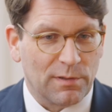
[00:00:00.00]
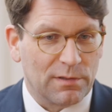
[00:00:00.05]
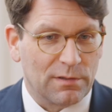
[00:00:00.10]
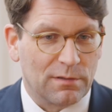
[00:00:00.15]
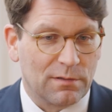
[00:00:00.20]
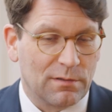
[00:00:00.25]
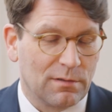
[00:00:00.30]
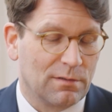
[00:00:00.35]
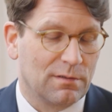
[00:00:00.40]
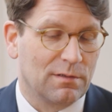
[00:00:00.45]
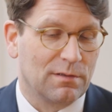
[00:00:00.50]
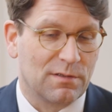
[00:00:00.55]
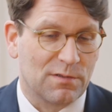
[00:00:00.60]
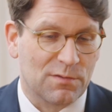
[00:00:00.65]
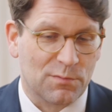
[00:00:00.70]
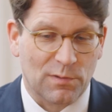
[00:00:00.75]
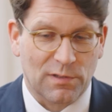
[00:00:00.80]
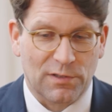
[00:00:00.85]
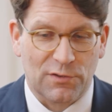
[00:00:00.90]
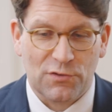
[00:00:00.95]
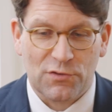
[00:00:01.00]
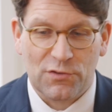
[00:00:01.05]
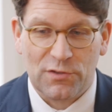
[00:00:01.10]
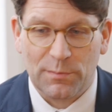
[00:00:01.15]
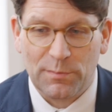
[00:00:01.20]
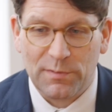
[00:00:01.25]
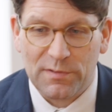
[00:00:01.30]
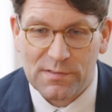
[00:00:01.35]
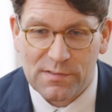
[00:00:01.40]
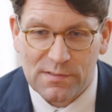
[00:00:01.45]
about this
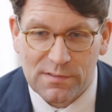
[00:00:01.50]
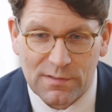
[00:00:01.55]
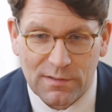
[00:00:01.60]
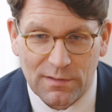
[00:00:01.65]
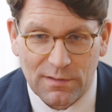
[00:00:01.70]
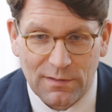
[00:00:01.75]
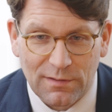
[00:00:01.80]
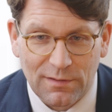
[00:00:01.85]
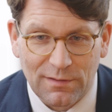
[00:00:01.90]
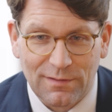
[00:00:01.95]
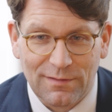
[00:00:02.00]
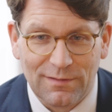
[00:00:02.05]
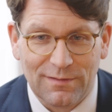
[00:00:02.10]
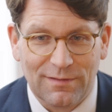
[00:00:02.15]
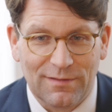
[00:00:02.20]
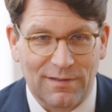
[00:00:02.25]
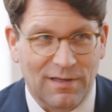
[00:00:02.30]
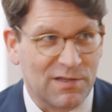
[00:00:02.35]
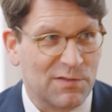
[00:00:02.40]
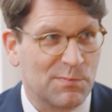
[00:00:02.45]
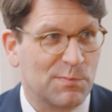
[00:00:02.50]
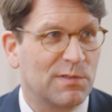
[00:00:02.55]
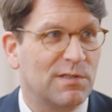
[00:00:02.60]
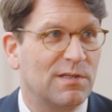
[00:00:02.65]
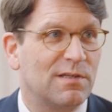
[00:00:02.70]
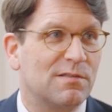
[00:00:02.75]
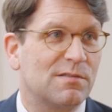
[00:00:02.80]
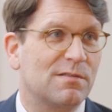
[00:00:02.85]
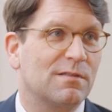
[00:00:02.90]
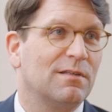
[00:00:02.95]
relationship is the
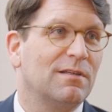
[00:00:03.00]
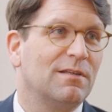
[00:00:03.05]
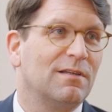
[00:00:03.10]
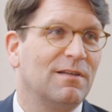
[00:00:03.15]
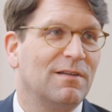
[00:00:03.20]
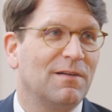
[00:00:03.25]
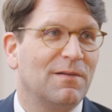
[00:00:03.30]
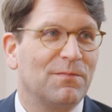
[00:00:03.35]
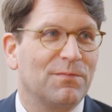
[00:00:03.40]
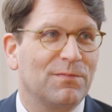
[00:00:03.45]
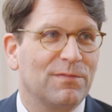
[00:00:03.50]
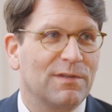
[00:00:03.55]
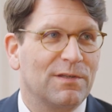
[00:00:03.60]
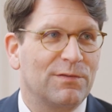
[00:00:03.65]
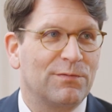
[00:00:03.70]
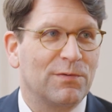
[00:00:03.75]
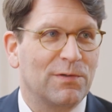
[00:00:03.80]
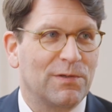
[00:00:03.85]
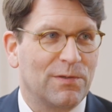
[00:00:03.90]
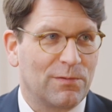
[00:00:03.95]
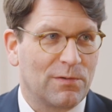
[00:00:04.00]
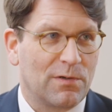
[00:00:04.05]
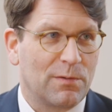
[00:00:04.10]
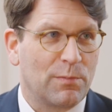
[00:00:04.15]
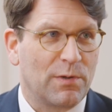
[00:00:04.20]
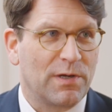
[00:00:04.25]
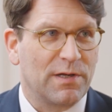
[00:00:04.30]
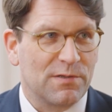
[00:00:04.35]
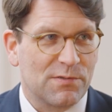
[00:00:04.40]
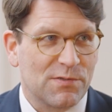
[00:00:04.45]
expertise that
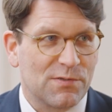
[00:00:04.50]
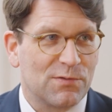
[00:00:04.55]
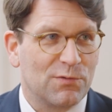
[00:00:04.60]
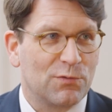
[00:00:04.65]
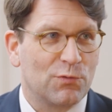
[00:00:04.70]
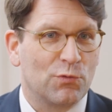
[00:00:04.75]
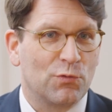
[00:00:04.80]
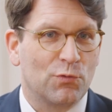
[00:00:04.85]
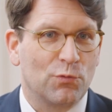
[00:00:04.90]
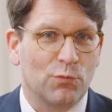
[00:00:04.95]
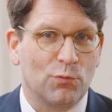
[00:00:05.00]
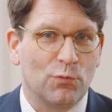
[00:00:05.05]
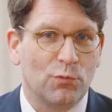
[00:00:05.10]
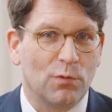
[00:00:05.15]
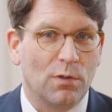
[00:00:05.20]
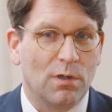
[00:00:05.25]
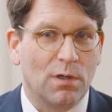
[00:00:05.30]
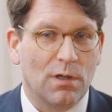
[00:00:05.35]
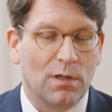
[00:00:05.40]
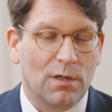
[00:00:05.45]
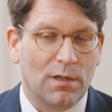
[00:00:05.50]
FEDORA brings to